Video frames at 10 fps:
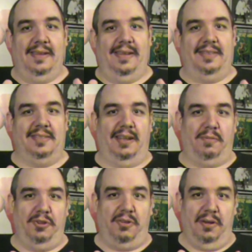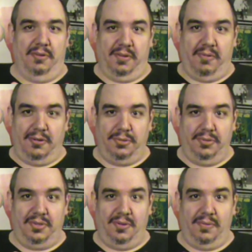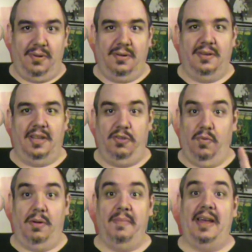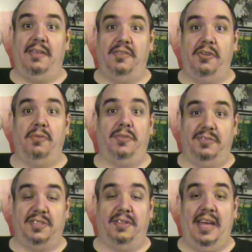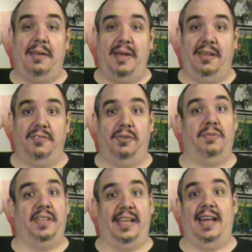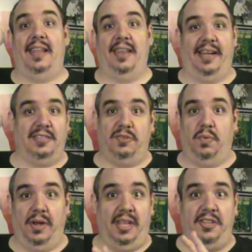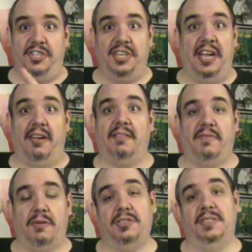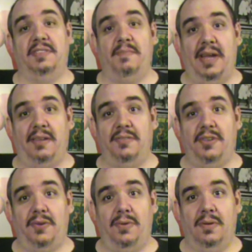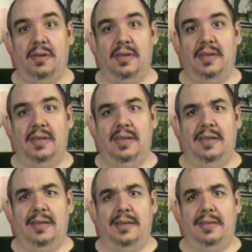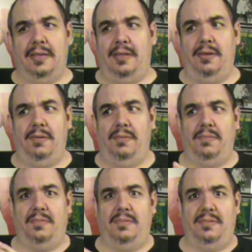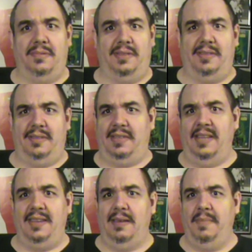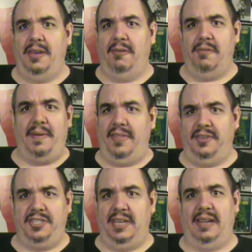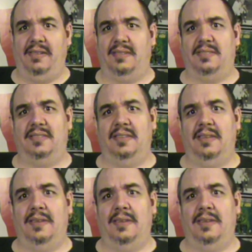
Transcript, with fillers: It's like when you go to the grocery store and you want Mountain Dew and they're sold out of Mountain Dew and they got like 20 generic versions of Mountain Dew. You didn't come in here to buy the generics.